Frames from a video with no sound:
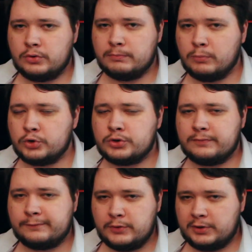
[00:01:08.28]
So the most
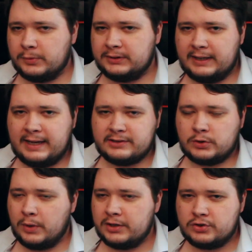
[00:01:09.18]
frequently
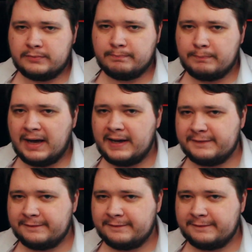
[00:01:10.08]
asked question by